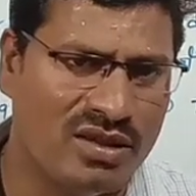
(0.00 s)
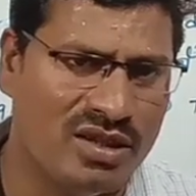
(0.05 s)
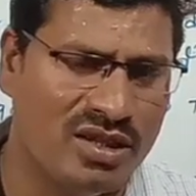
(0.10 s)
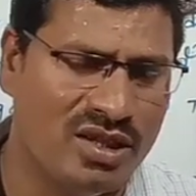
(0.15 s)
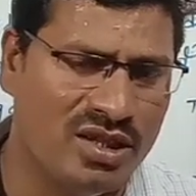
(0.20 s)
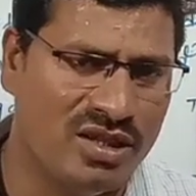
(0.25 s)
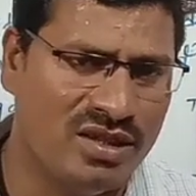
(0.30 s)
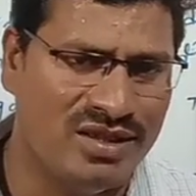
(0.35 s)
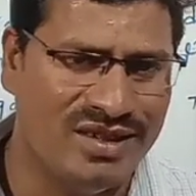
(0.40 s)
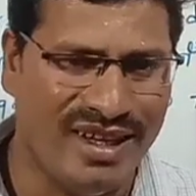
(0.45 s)

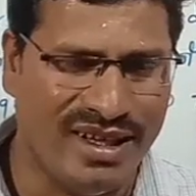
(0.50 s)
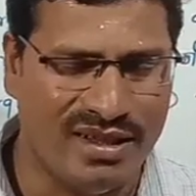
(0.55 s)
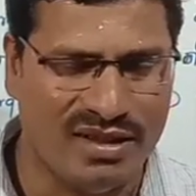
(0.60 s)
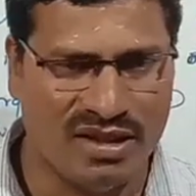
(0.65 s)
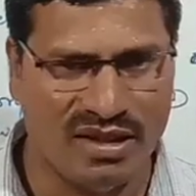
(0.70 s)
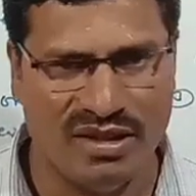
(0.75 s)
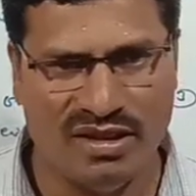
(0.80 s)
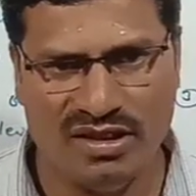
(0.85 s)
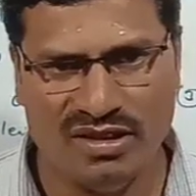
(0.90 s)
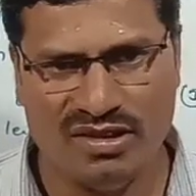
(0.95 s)
in that
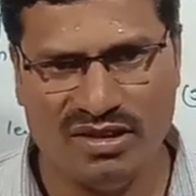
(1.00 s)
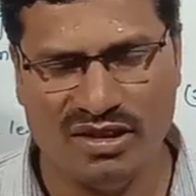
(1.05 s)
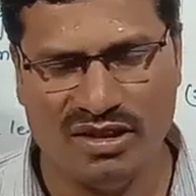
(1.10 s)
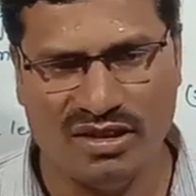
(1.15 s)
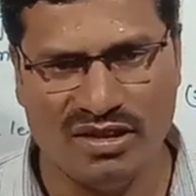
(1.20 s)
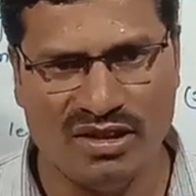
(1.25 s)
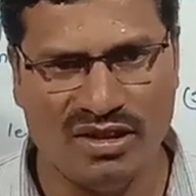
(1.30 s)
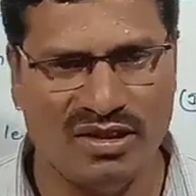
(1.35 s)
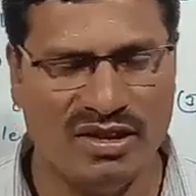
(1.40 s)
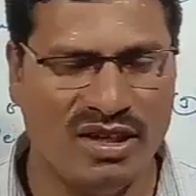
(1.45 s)

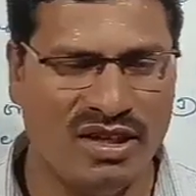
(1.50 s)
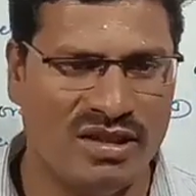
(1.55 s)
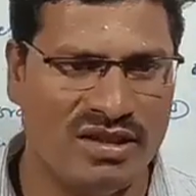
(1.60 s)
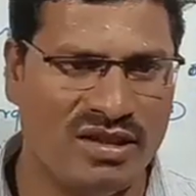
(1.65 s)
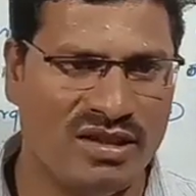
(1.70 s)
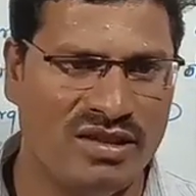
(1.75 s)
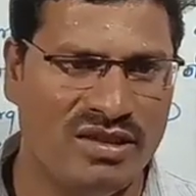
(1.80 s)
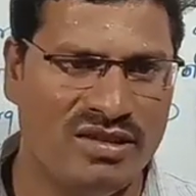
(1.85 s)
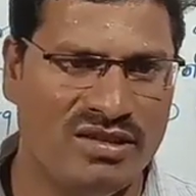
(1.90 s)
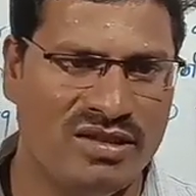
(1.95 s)

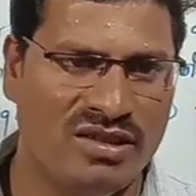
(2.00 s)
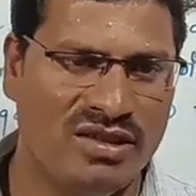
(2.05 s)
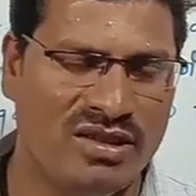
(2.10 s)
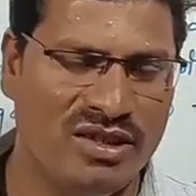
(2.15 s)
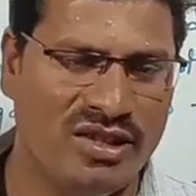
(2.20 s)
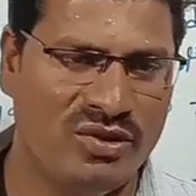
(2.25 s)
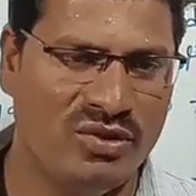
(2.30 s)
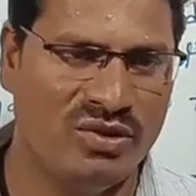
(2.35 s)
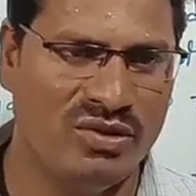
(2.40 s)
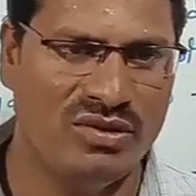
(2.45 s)
condition
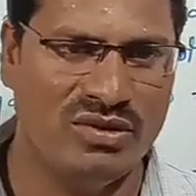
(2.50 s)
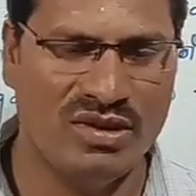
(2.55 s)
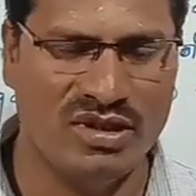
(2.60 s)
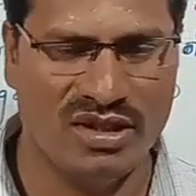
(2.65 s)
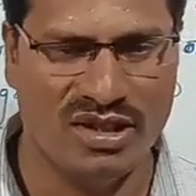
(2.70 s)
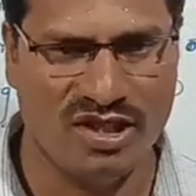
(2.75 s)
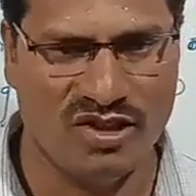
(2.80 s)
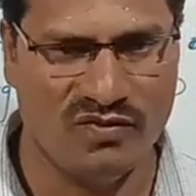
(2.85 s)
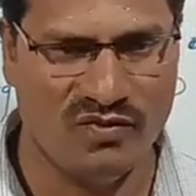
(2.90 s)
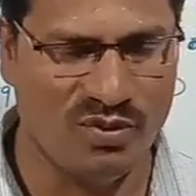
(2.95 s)
they will not
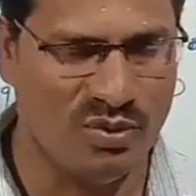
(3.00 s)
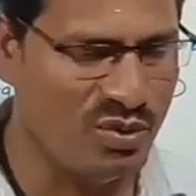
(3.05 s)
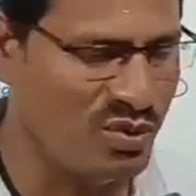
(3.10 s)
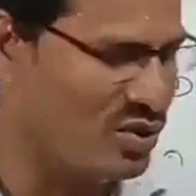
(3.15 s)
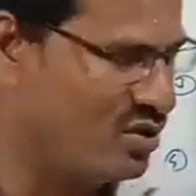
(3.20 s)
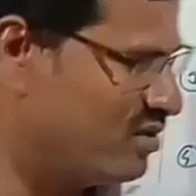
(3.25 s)
get food.